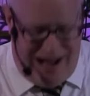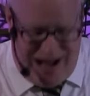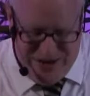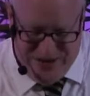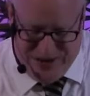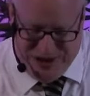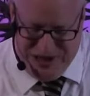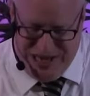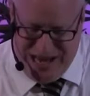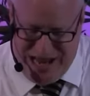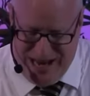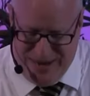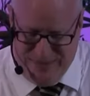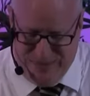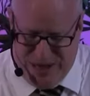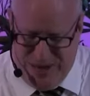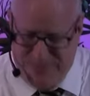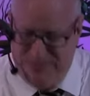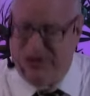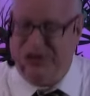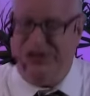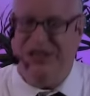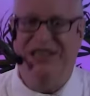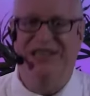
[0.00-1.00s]

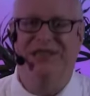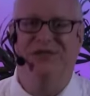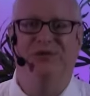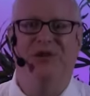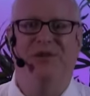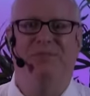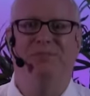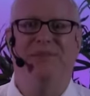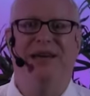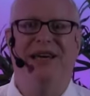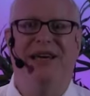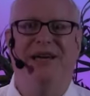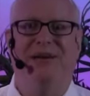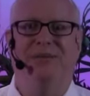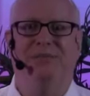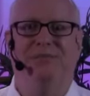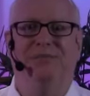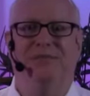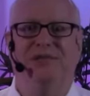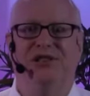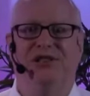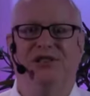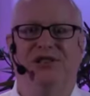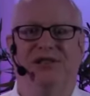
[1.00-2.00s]
Oftentimes, I'm presented with
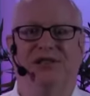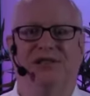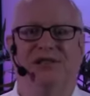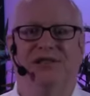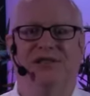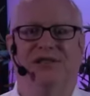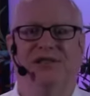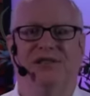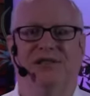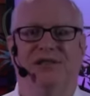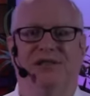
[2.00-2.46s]
memes